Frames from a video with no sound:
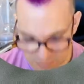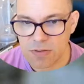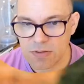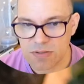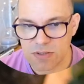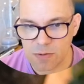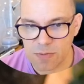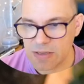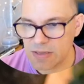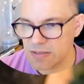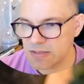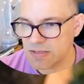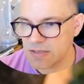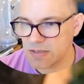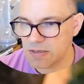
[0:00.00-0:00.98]
so we can
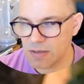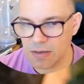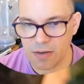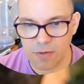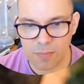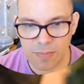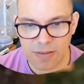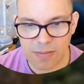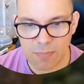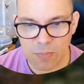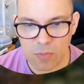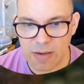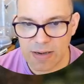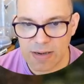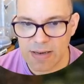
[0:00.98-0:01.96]
see it a little bit more
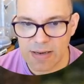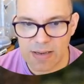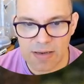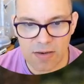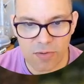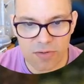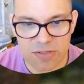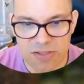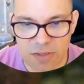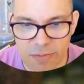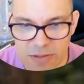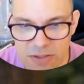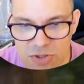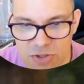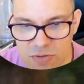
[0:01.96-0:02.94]
clearly and not so
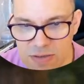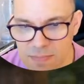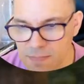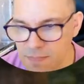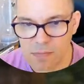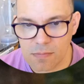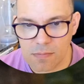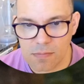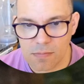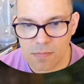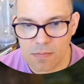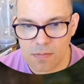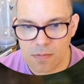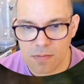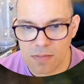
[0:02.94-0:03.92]
extreme.
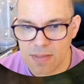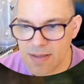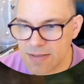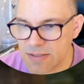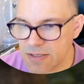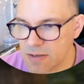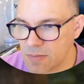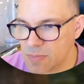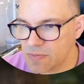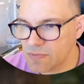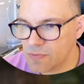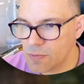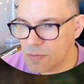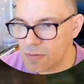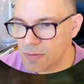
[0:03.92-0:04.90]
That's our
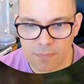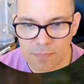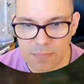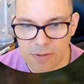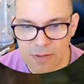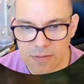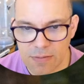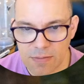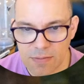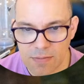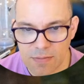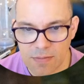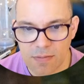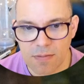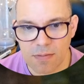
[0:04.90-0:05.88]
before.
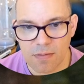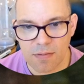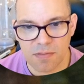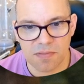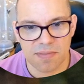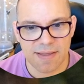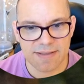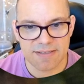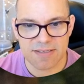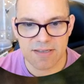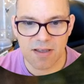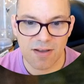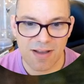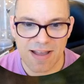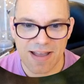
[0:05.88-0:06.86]
That's
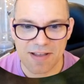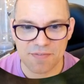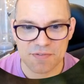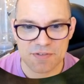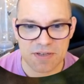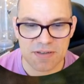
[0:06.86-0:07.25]
our after.